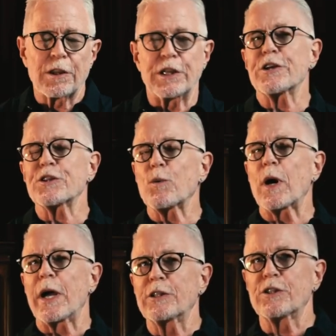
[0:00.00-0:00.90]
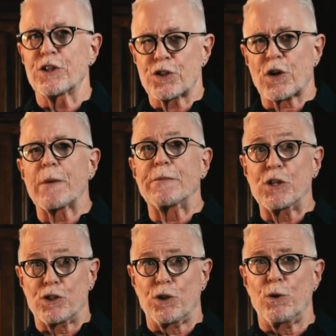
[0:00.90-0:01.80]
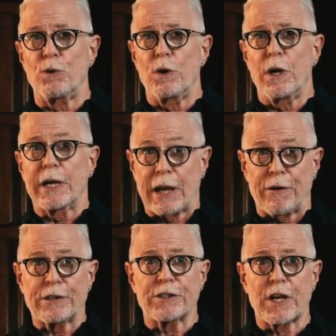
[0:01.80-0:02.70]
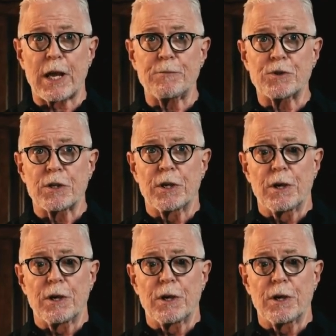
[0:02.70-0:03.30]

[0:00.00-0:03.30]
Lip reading: The other way to describe these two character types